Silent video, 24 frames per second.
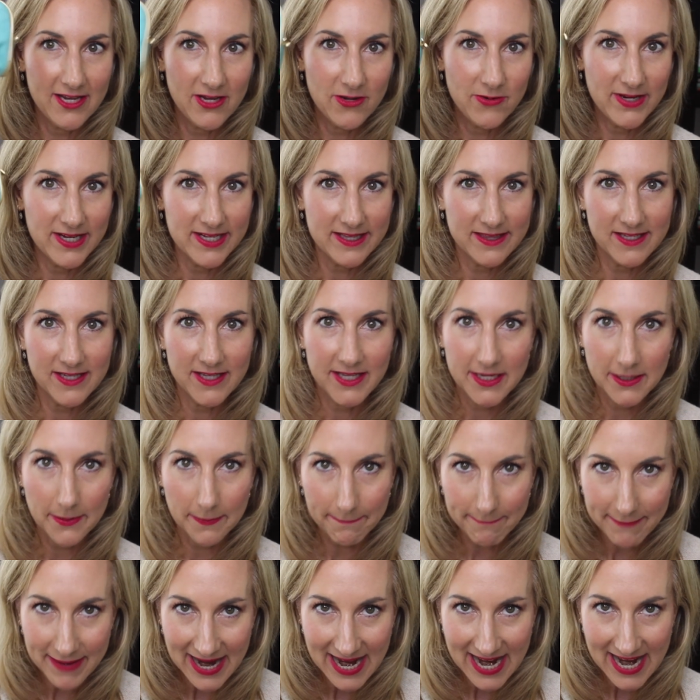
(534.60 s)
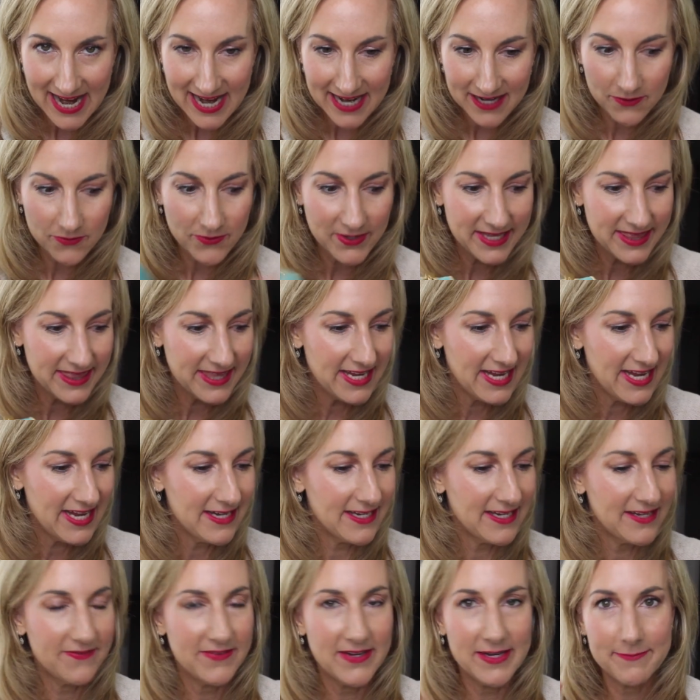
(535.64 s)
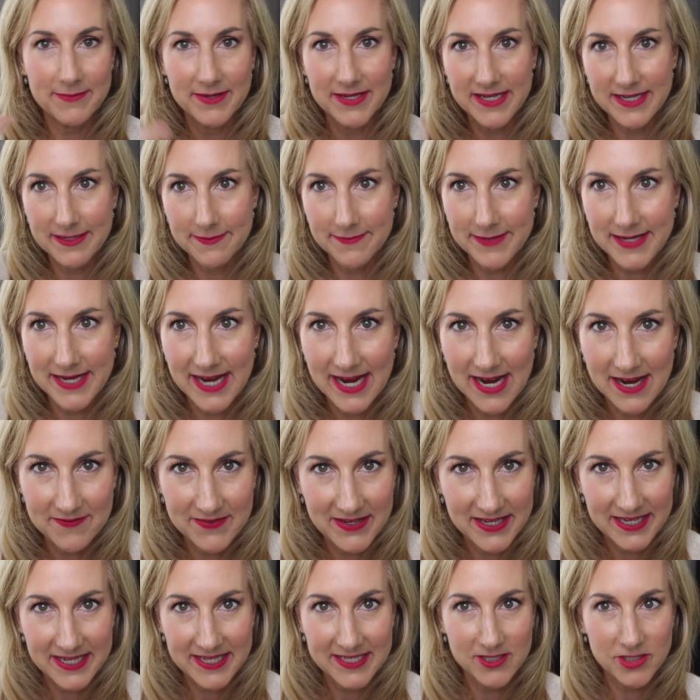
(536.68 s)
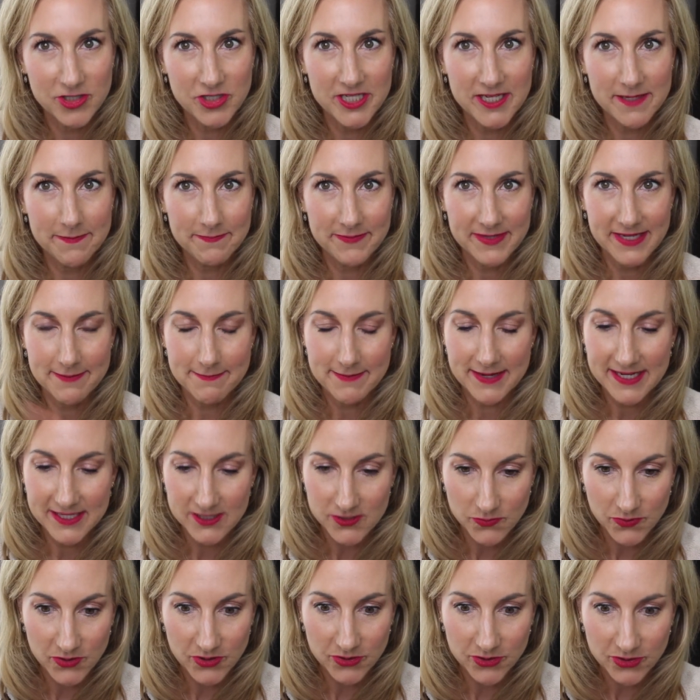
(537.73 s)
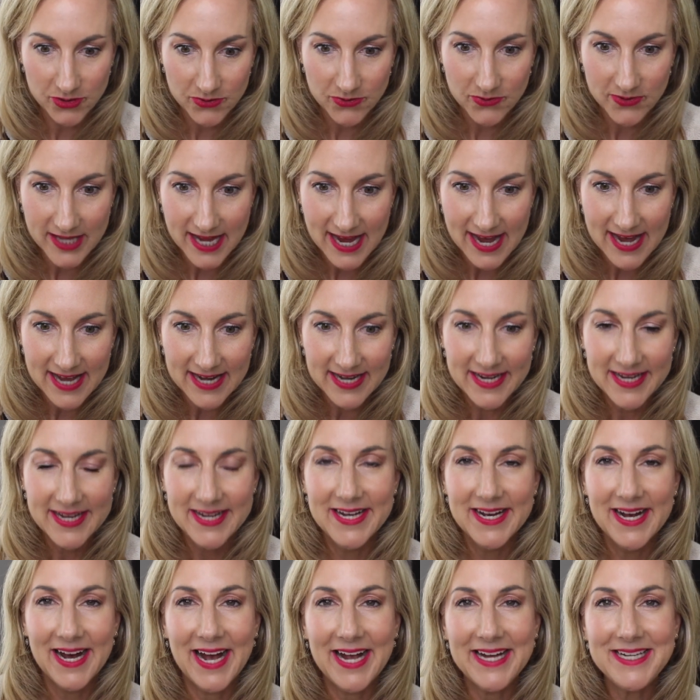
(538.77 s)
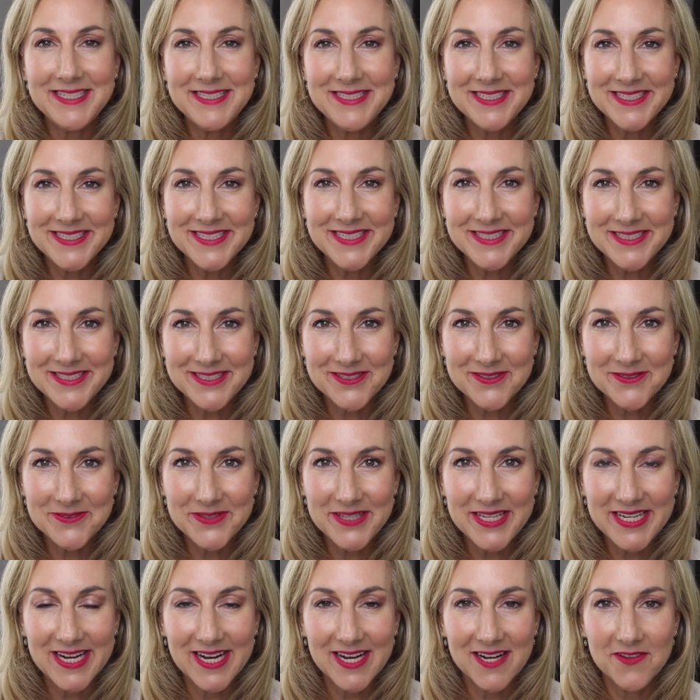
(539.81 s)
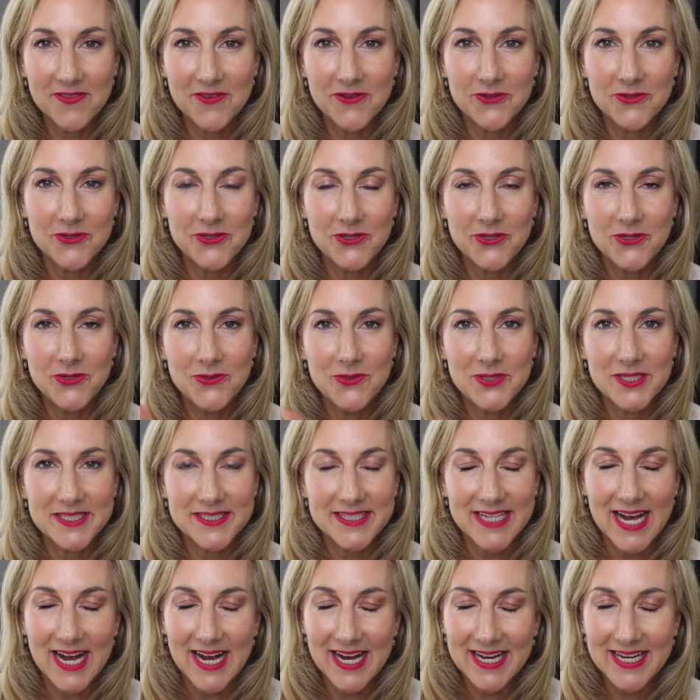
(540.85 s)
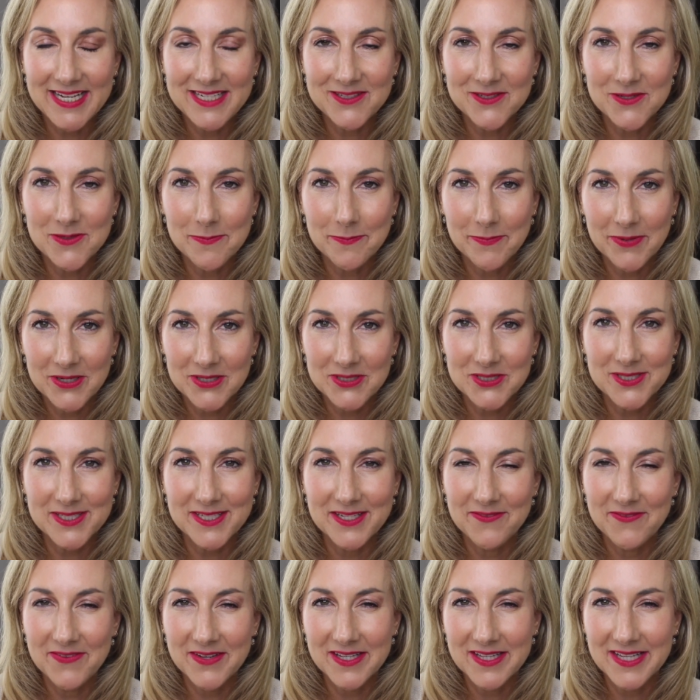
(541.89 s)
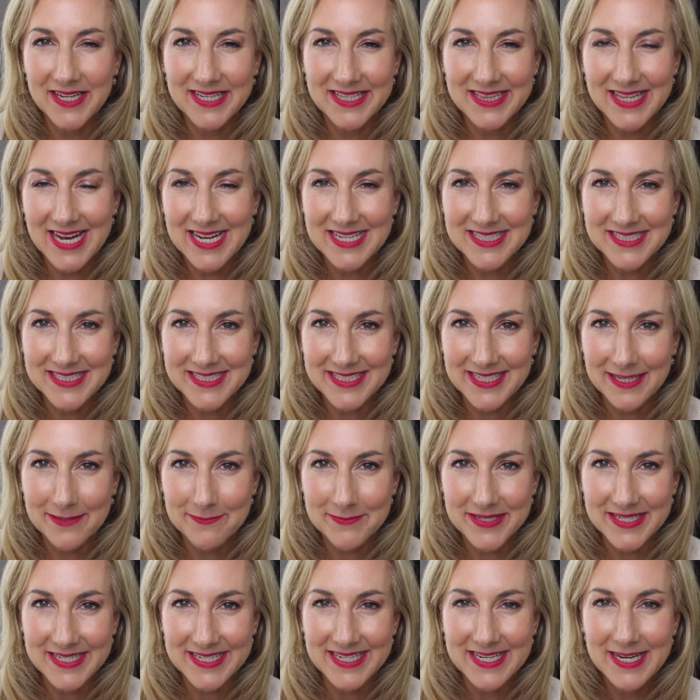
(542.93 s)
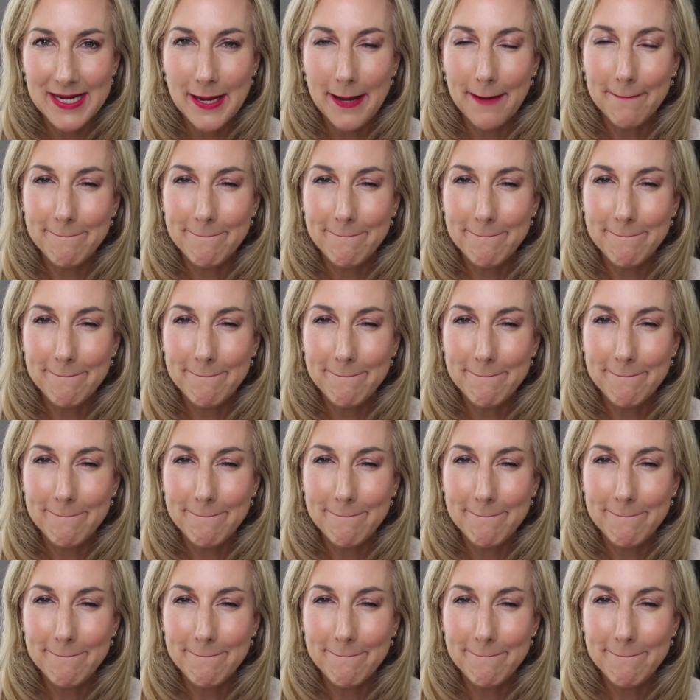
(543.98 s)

you get the little bag with it. If I'm gonna be having it shipped, I might as well do that. I didn't do the other two because I don't personally feel like that salmon